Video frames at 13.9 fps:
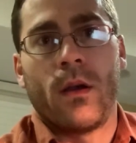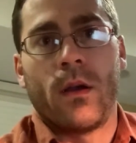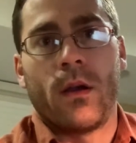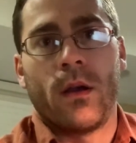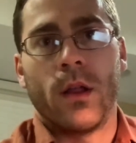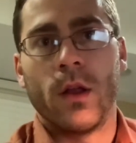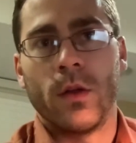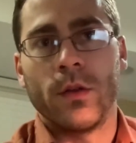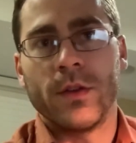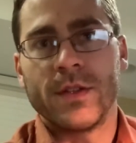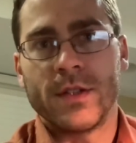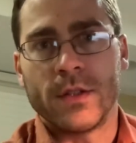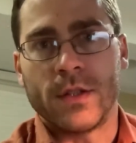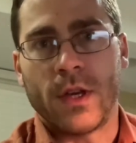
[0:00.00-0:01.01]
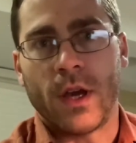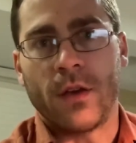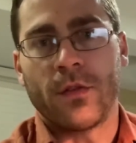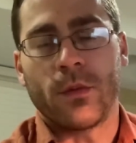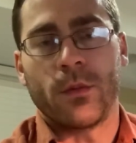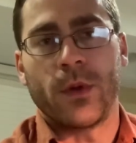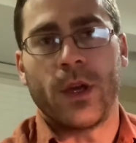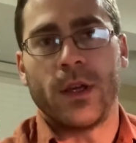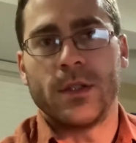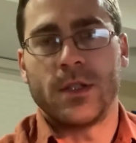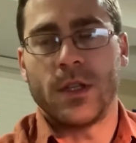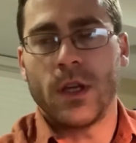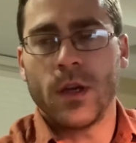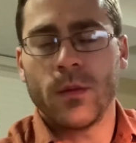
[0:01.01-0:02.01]
Hello, this is Kay from
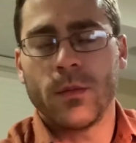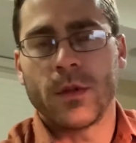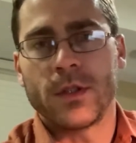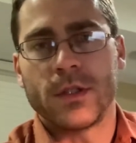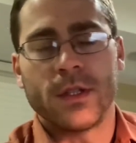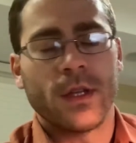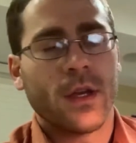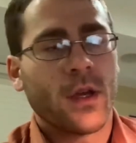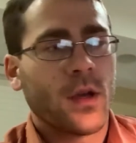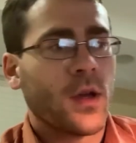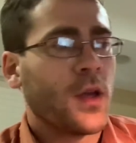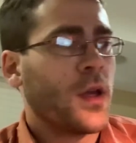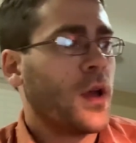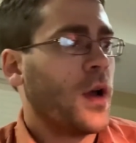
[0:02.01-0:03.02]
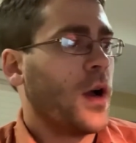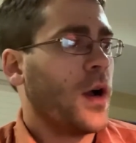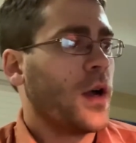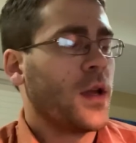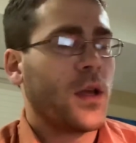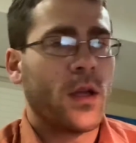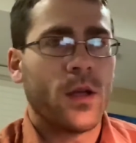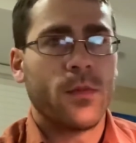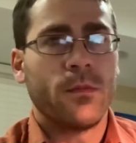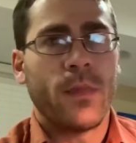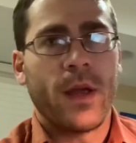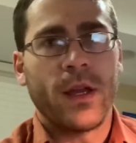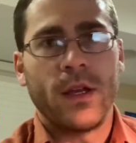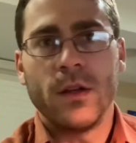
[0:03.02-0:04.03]
KCM, and today I am
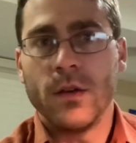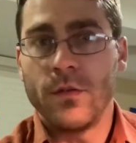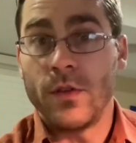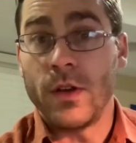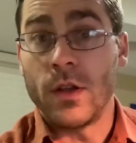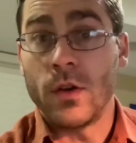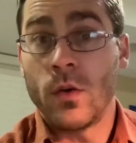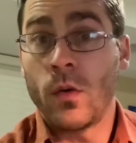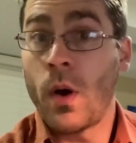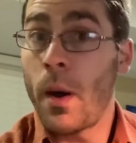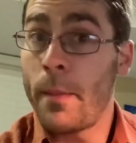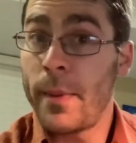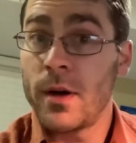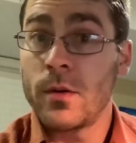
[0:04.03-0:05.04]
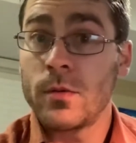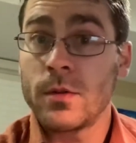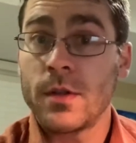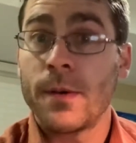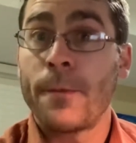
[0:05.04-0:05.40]
making a video about,